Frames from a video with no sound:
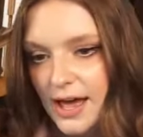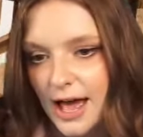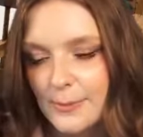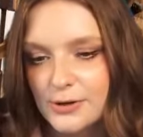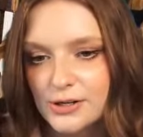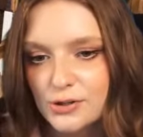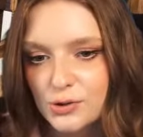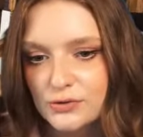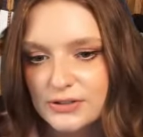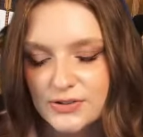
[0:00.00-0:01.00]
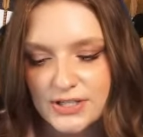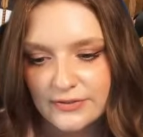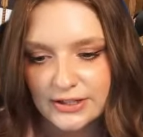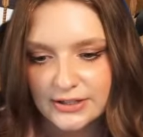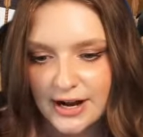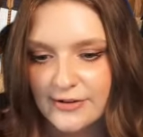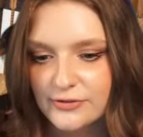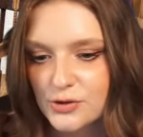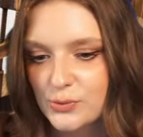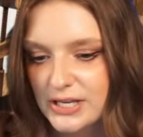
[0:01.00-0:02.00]
I'm gonna do a Regal Save Cleaner
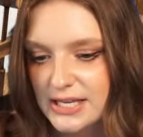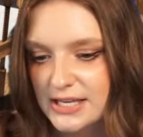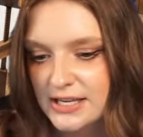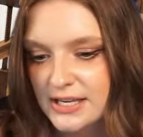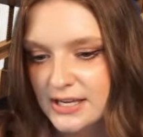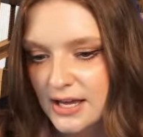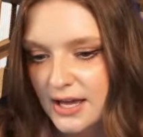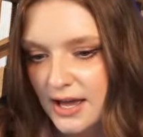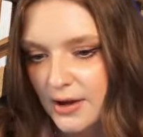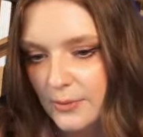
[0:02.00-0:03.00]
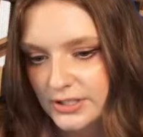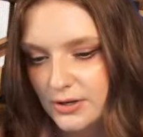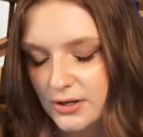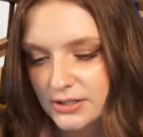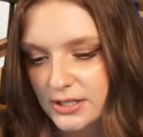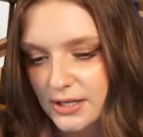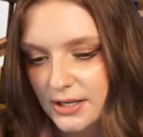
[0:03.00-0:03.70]
after we uh, what's it called?